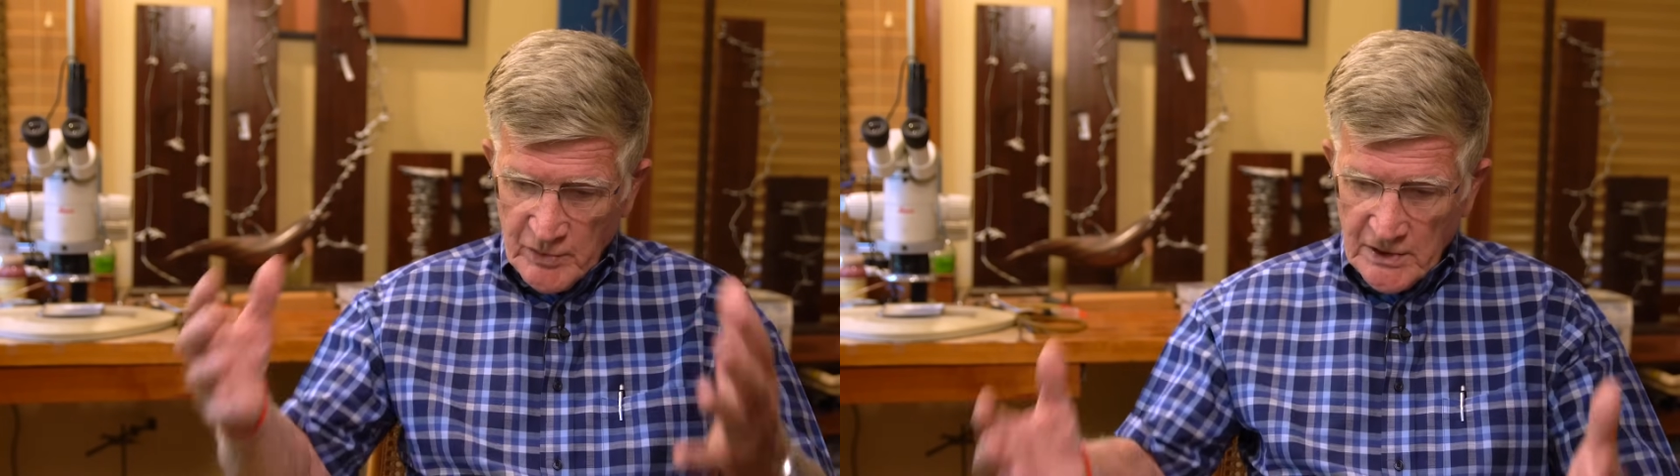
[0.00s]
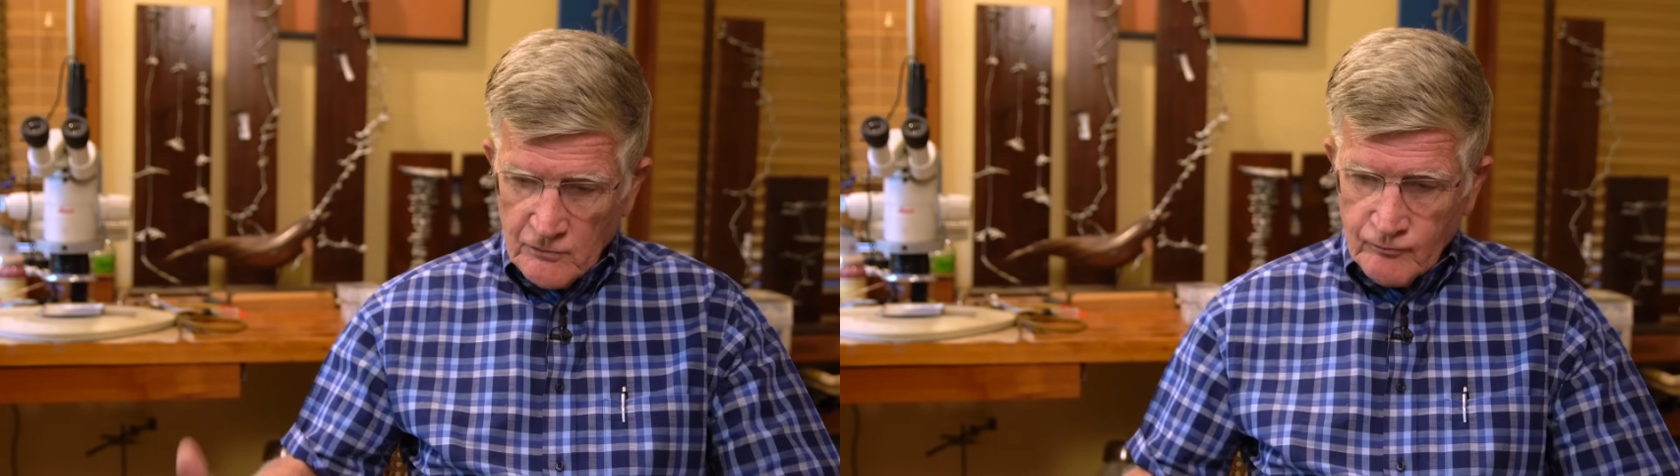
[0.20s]

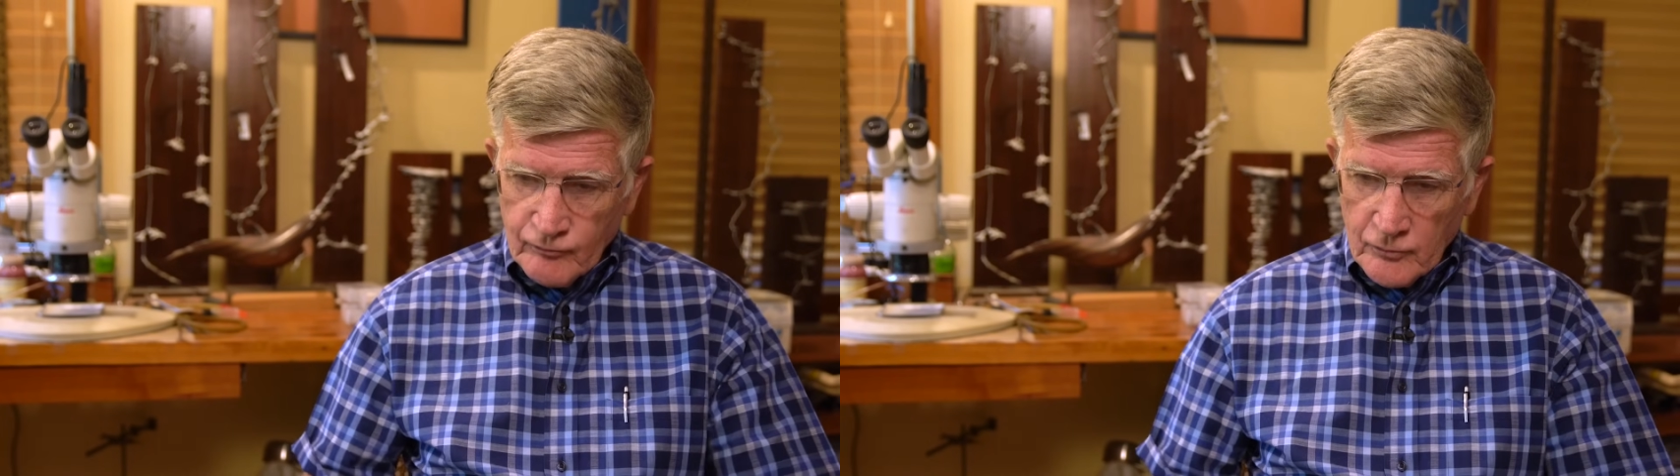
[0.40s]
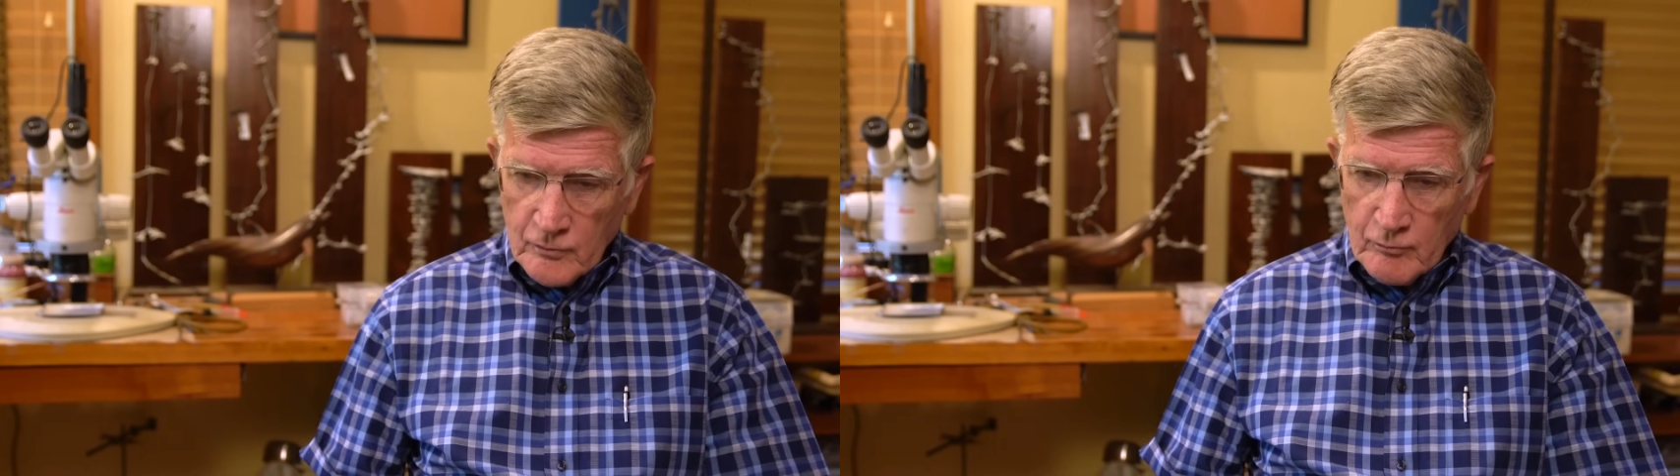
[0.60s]
big
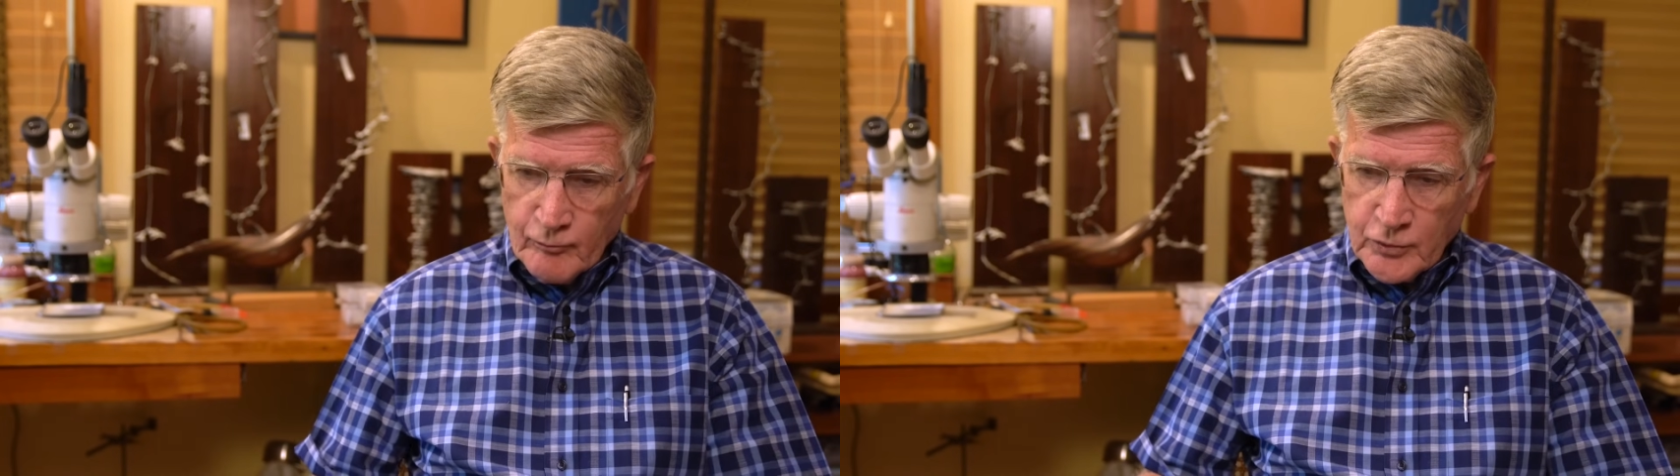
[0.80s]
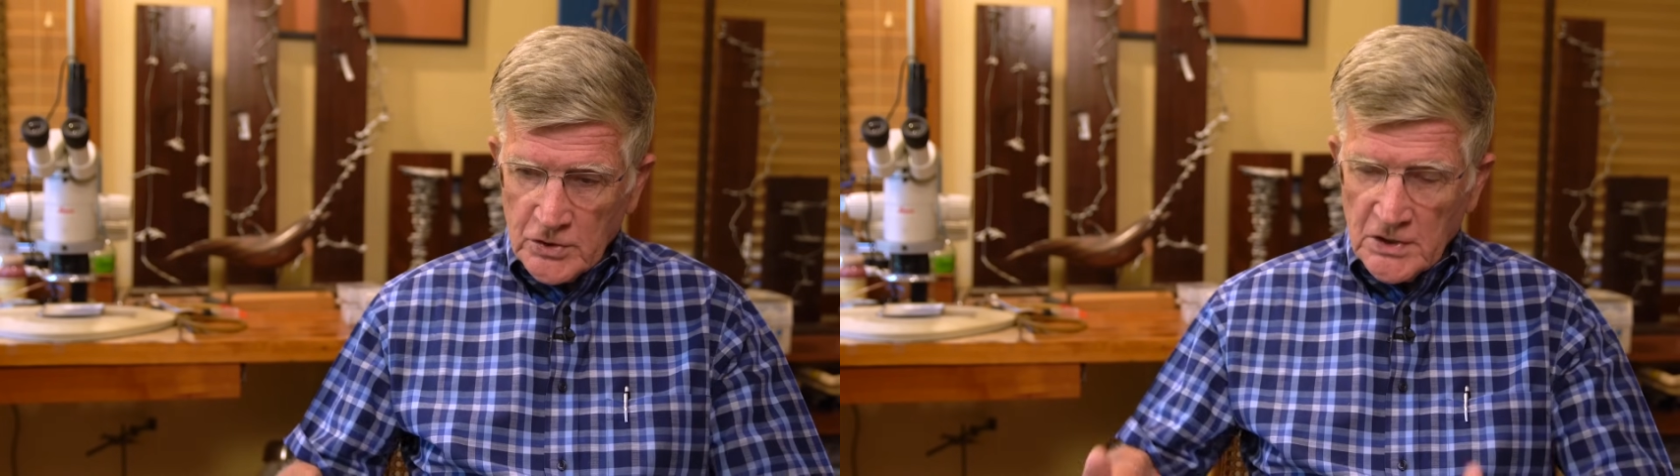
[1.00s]

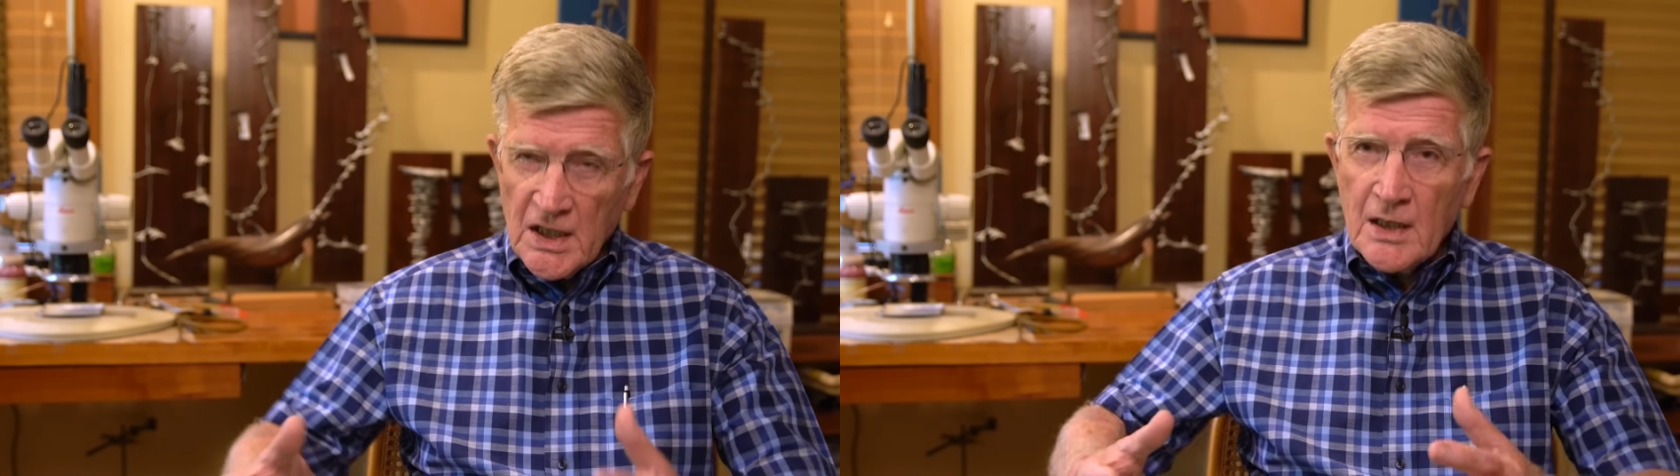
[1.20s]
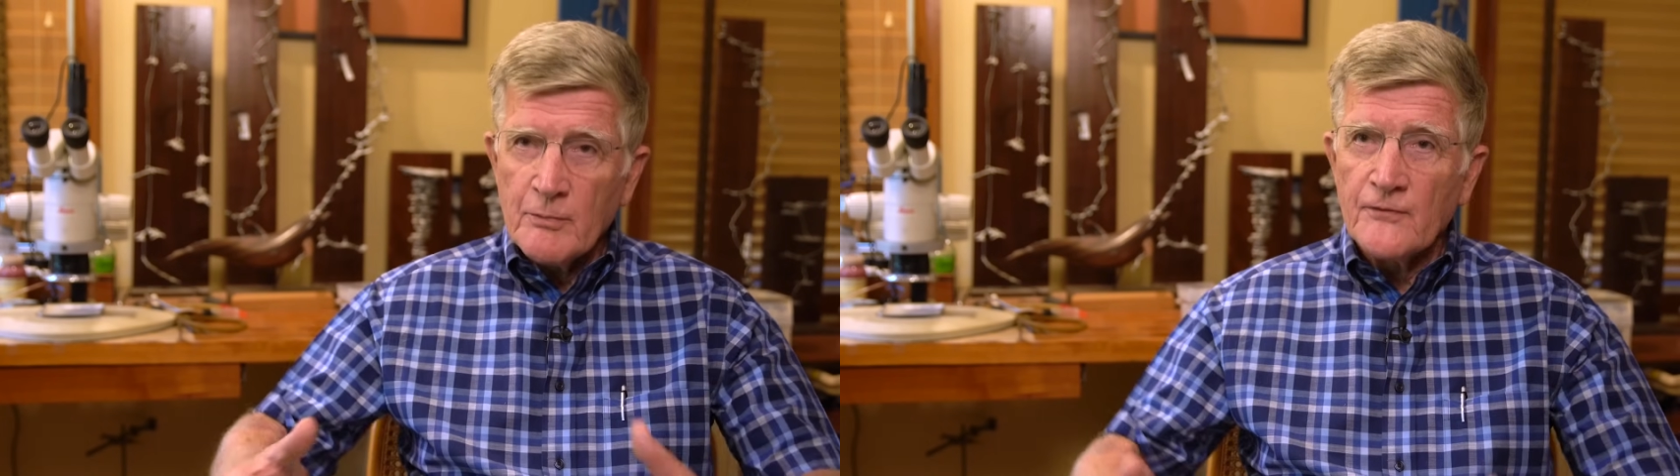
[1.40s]

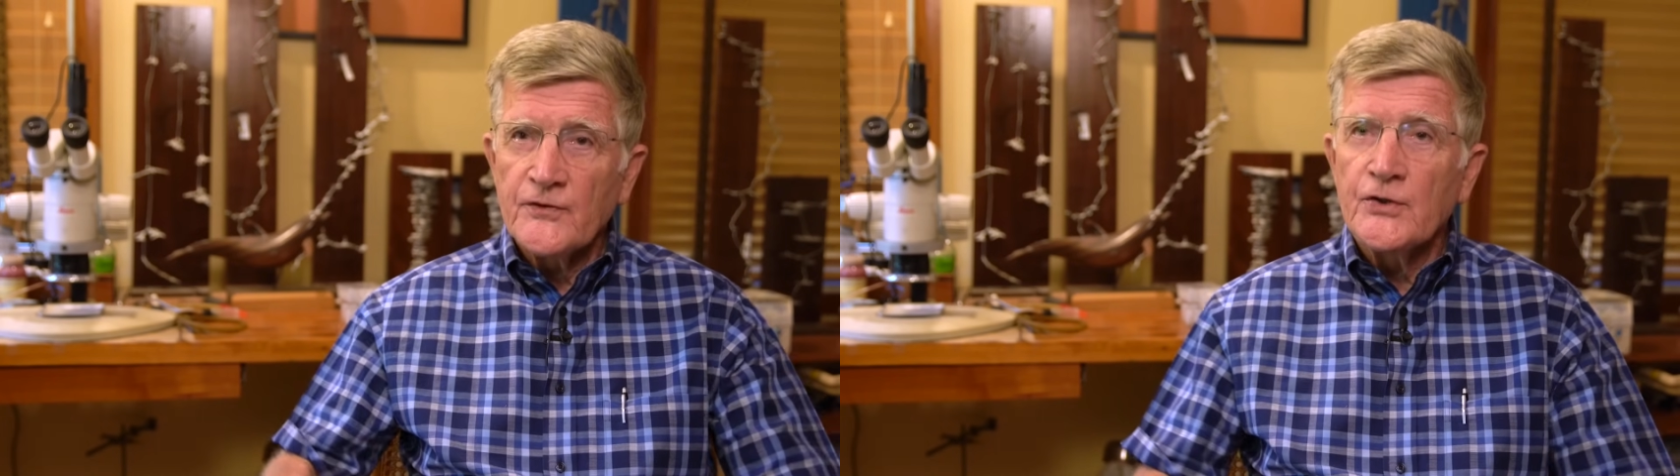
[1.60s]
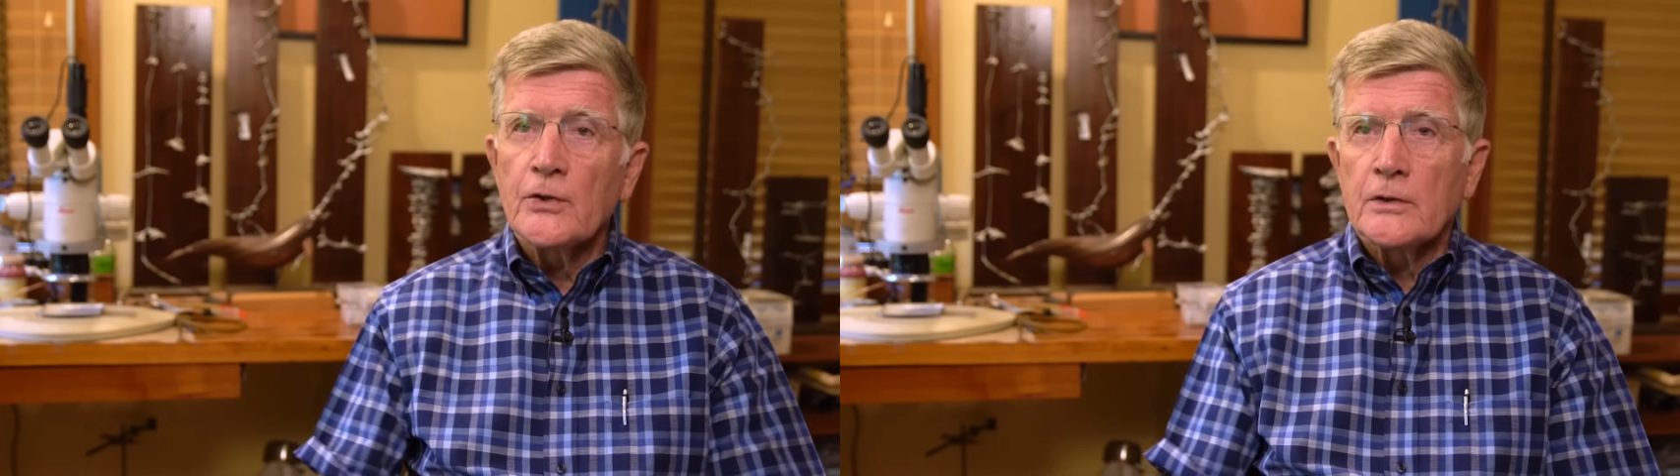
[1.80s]
glob of
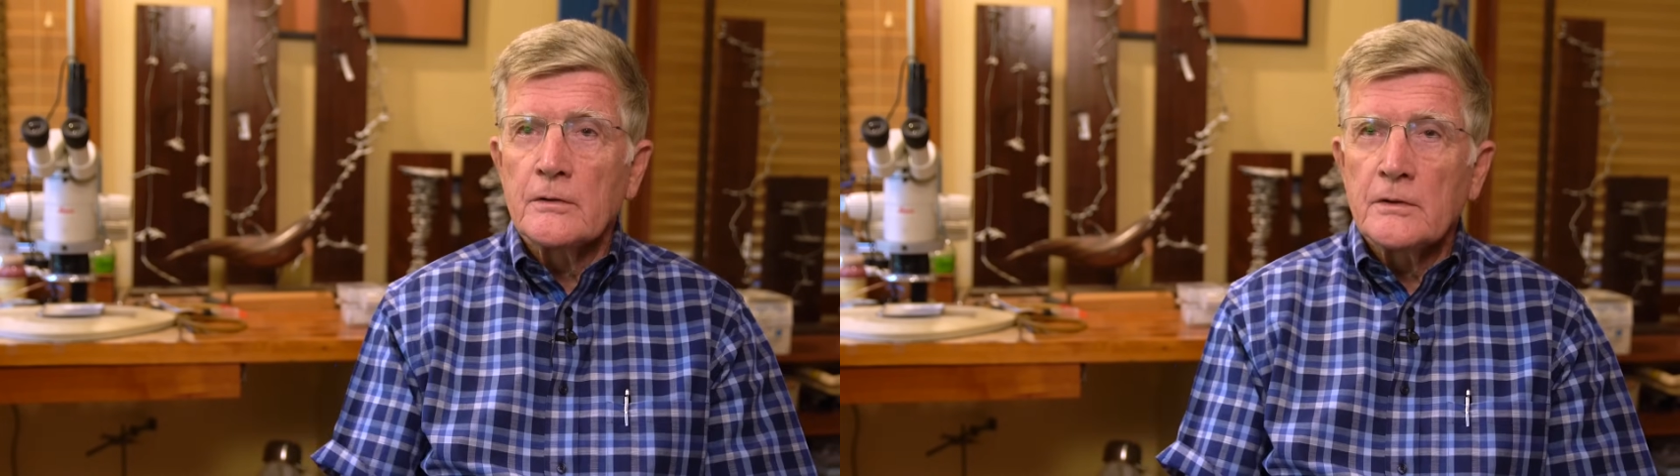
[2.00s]
dirt.